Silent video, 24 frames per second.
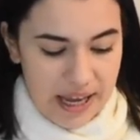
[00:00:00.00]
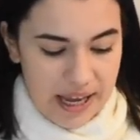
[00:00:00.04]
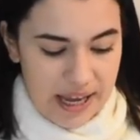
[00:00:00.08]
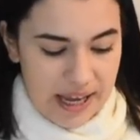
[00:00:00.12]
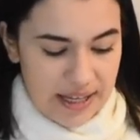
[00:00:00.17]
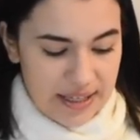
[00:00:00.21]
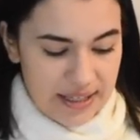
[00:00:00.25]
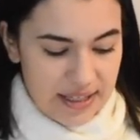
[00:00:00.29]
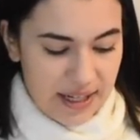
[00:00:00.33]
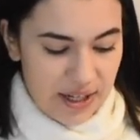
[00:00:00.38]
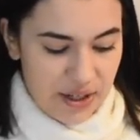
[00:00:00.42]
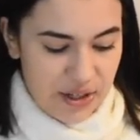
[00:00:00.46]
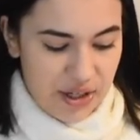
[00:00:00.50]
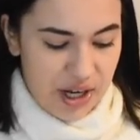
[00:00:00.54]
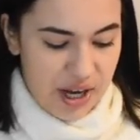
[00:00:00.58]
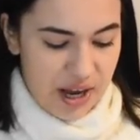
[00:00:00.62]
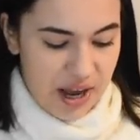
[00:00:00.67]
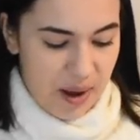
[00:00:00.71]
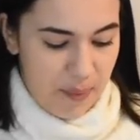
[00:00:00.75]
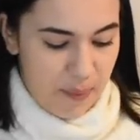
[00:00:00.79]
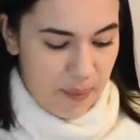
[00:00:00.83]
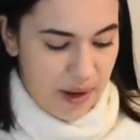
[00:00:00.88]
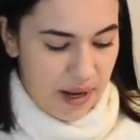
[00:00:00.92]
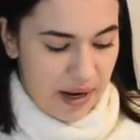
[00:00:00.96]
It's literally
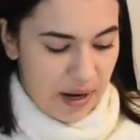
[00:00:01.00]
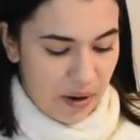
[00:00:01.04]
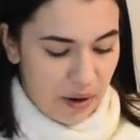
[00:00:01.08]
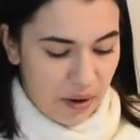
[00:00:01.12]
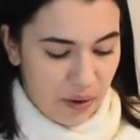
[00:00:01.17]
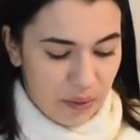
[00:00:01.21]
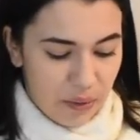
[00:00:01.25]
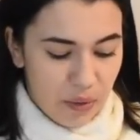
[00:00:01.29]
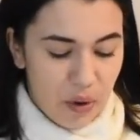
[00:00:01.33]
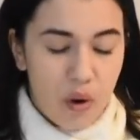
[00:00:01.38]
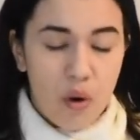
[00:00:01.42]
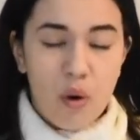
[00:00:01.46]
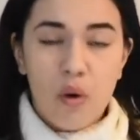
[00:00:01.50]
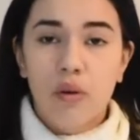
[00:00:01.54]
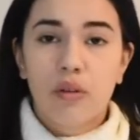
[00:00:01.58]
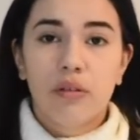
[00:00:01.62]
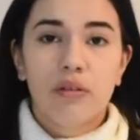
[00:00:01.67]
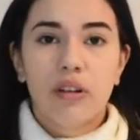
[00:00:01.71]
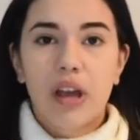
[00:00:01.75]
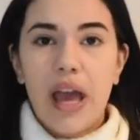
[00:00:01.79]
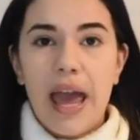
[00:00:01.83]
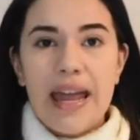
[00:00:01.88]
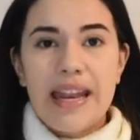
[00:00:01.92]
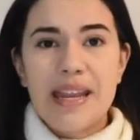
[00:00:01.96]
a pillow, or
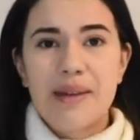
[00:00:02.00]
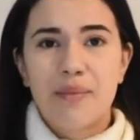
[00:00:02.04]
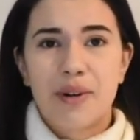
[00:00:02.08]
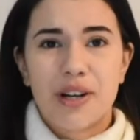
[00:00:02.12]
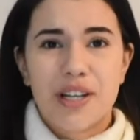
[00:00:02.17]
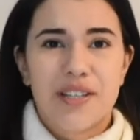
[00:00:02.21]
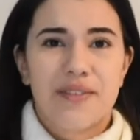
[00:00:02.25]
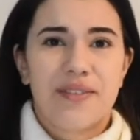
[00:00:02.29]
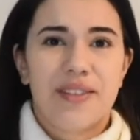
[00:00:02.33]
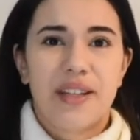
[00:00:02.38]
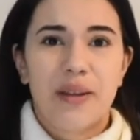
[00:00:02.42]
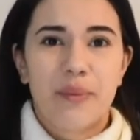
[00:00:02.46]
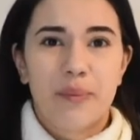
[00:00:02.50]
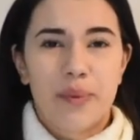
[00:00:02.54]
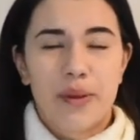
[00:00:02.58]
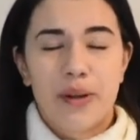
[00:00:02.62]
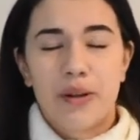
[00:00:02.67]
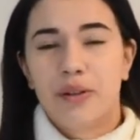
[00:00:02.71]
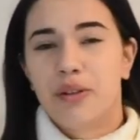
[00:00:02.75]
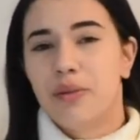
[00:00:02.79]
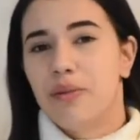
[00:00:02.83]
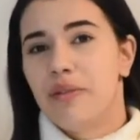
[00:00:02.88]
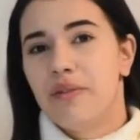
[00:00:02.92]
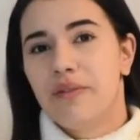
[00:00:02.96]
any breastfeeding
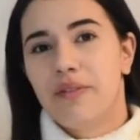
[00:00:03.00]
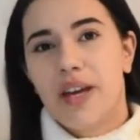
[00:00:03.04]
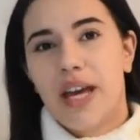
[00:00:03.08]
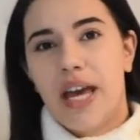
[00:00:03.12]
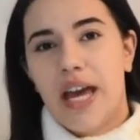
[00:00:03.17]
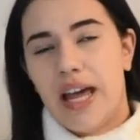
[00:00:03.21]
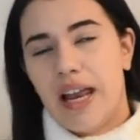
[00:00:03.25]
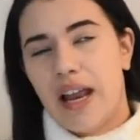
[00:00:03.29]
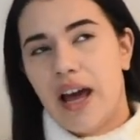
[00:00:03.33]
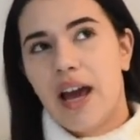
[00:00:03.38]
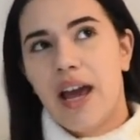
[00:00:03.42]
pillow, to be fair.